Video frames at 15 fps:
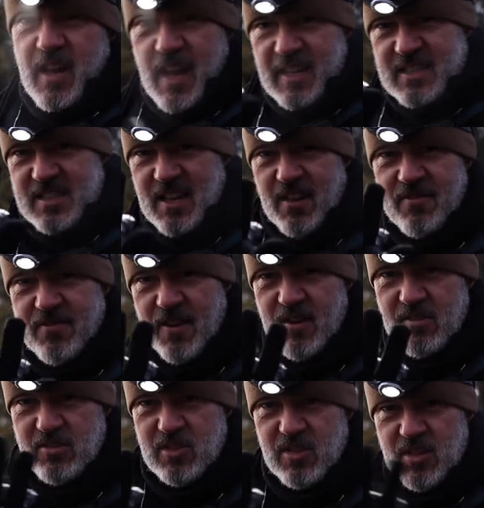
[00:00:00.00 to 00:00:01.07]
and cell
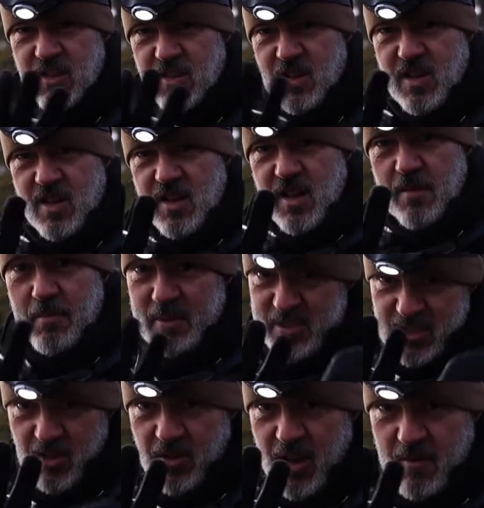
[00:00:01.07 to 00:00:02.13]
phones, but
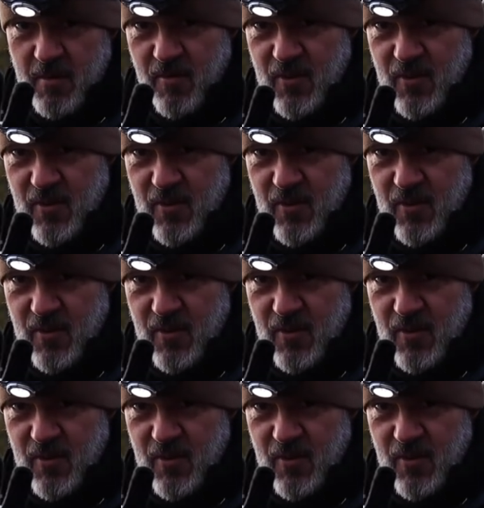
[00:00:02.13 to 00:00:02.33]
still keep your